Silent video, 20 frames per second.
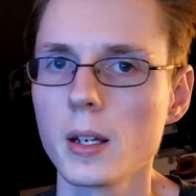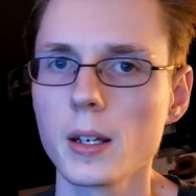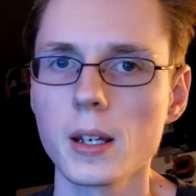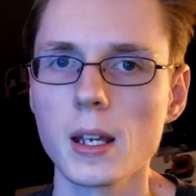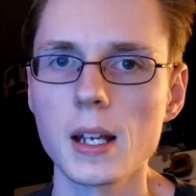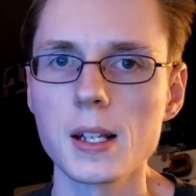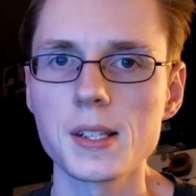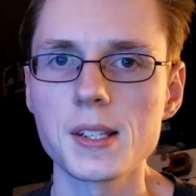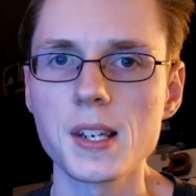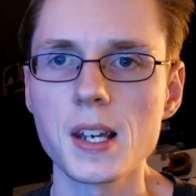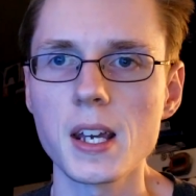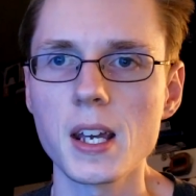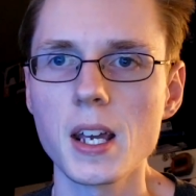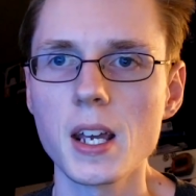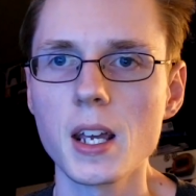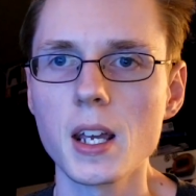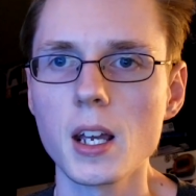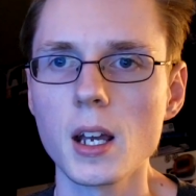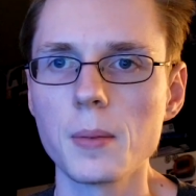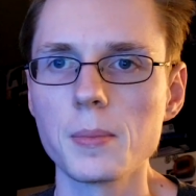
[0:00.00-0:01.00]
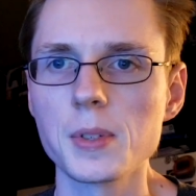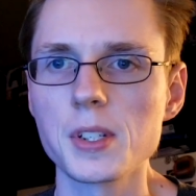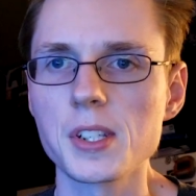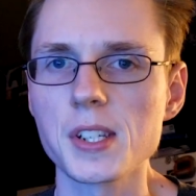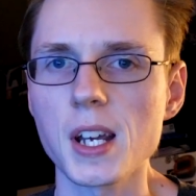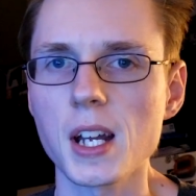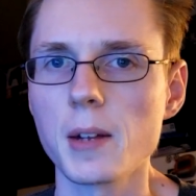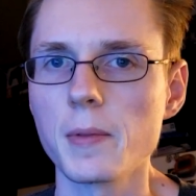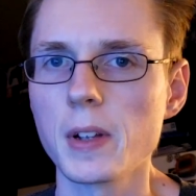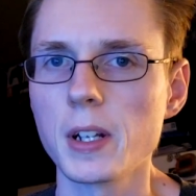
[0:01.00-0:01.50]
can't say I'm just
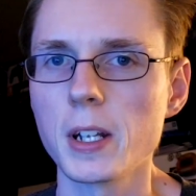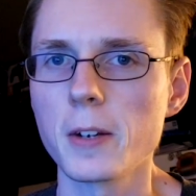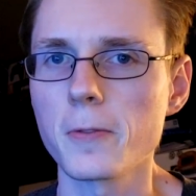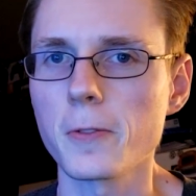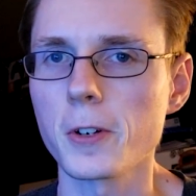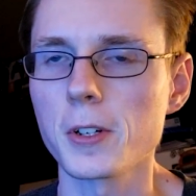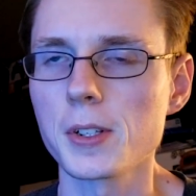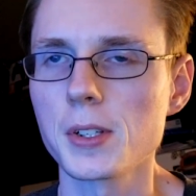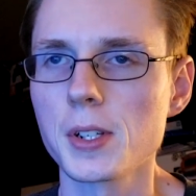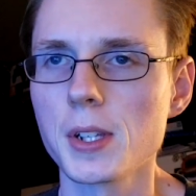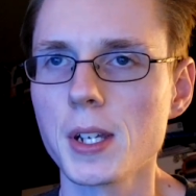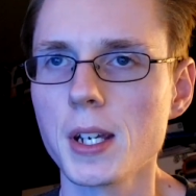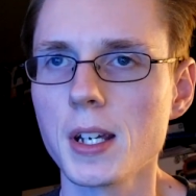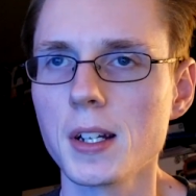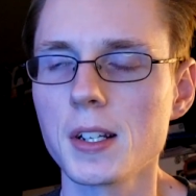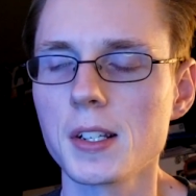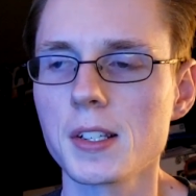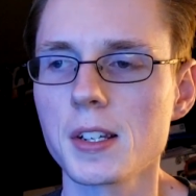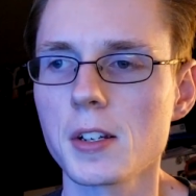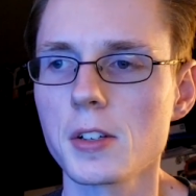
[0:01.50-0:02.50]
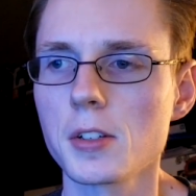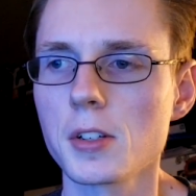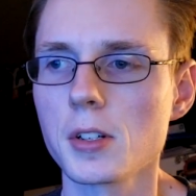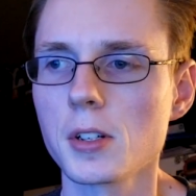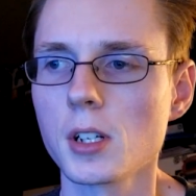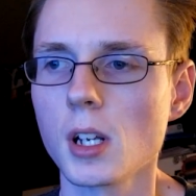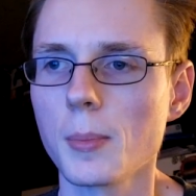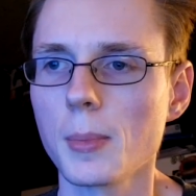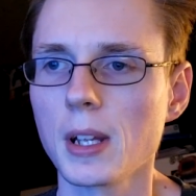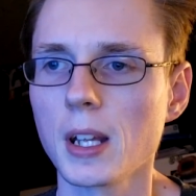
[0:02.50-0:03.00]
kind of indifferent to the decision.
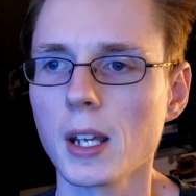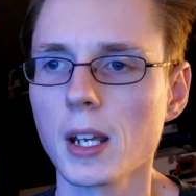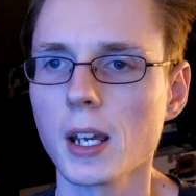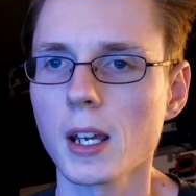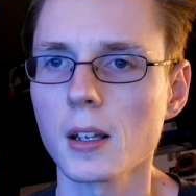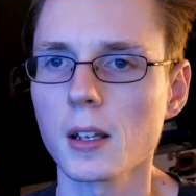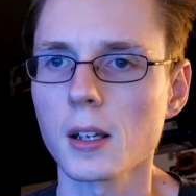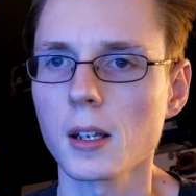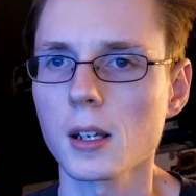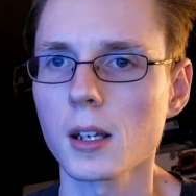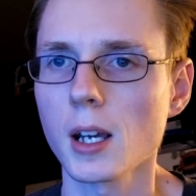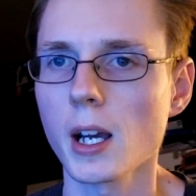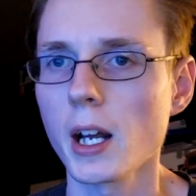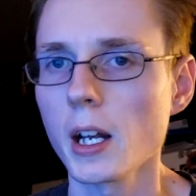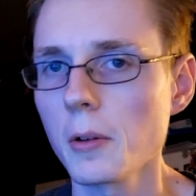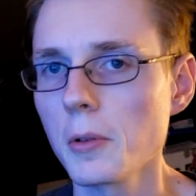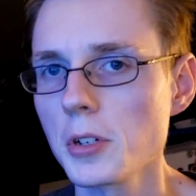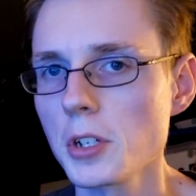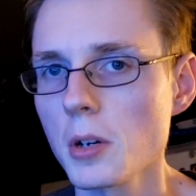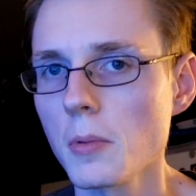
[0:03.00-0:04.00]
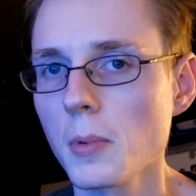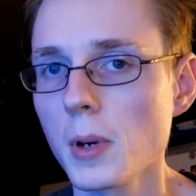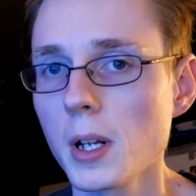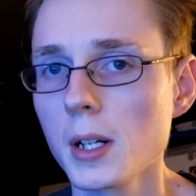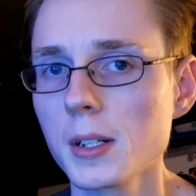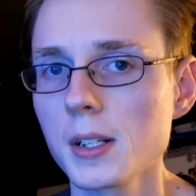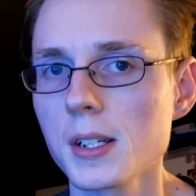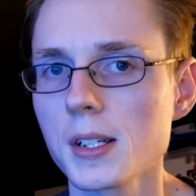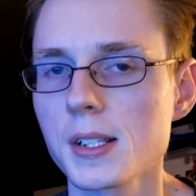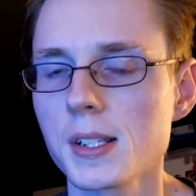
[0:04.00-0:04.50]
I mean, like I kind of wish I
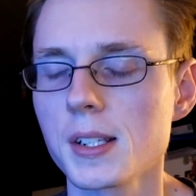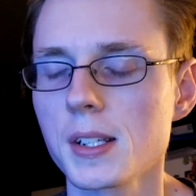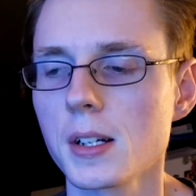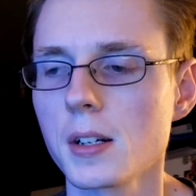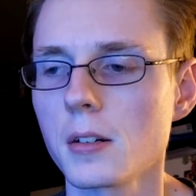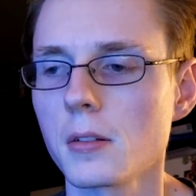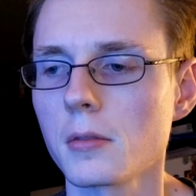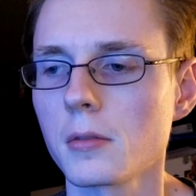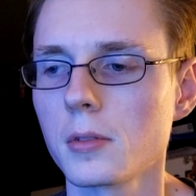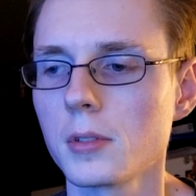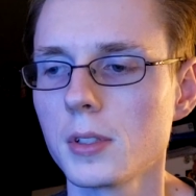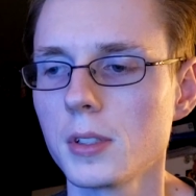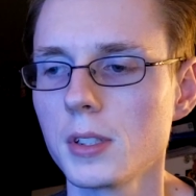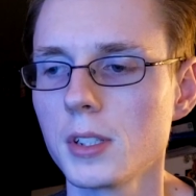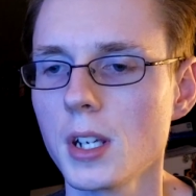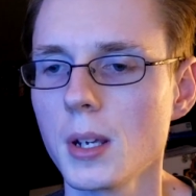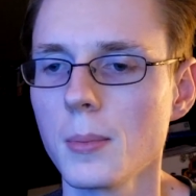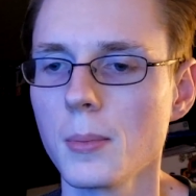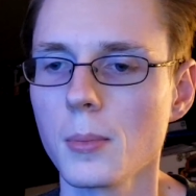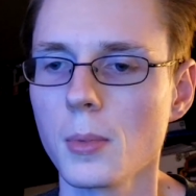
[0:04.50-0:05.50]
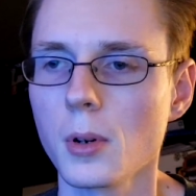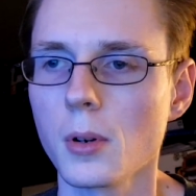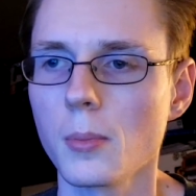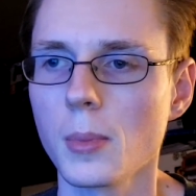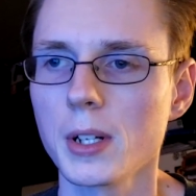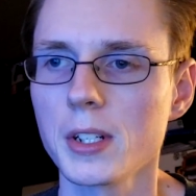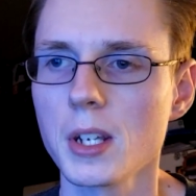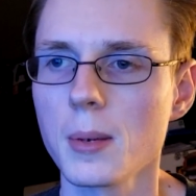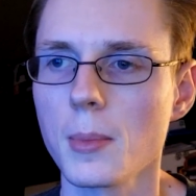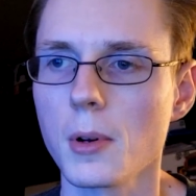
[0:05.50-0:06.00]
went because you know,
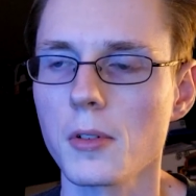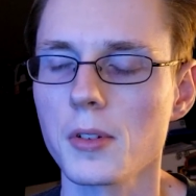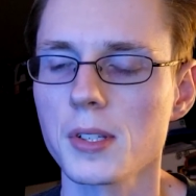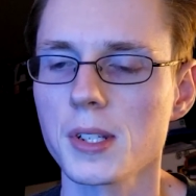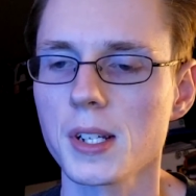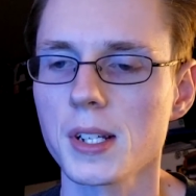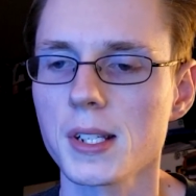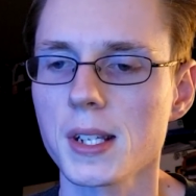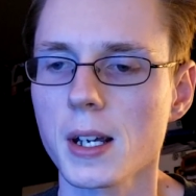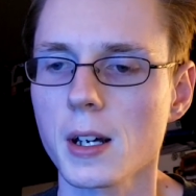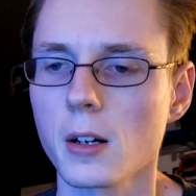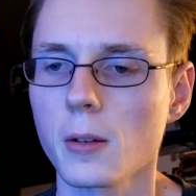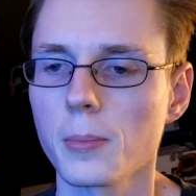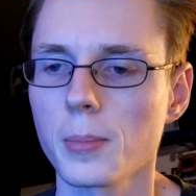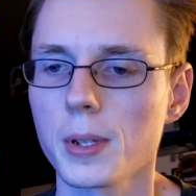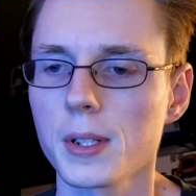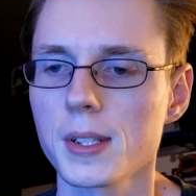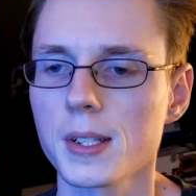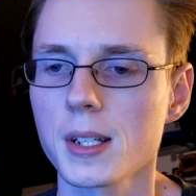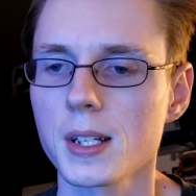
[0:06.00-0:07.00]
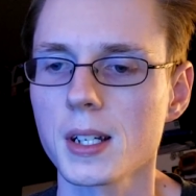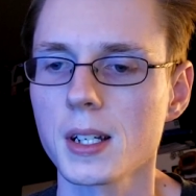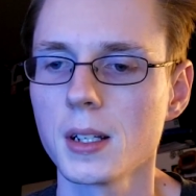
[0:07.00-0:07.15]
my team always needs help. But